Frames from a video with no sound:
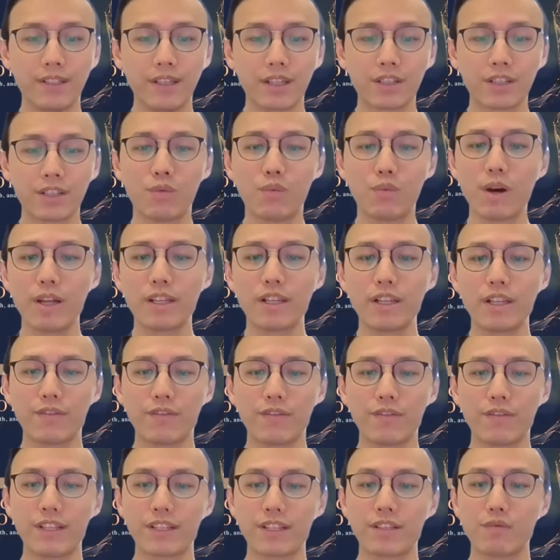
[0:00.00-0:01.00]
So one of
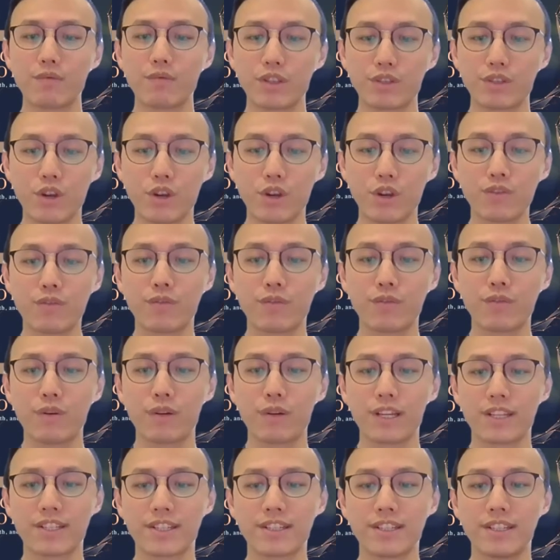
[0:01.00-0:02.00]
his research
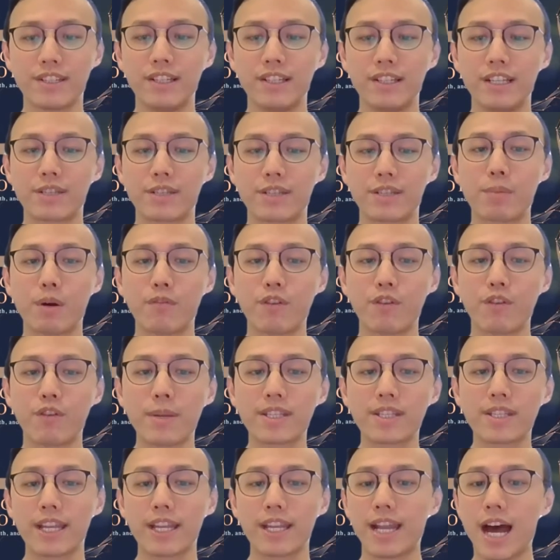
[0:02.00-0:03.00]
focus is
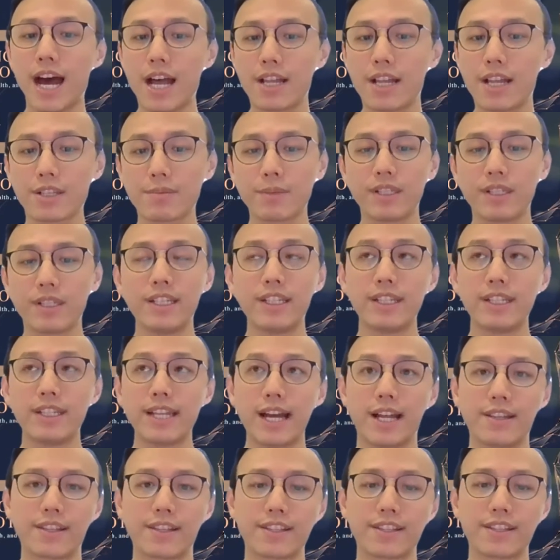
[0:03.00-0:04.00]
performance enhancement in
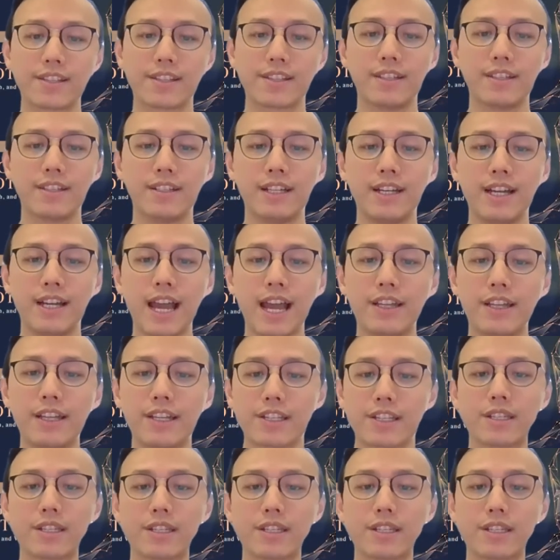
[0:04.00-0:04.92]
dance, and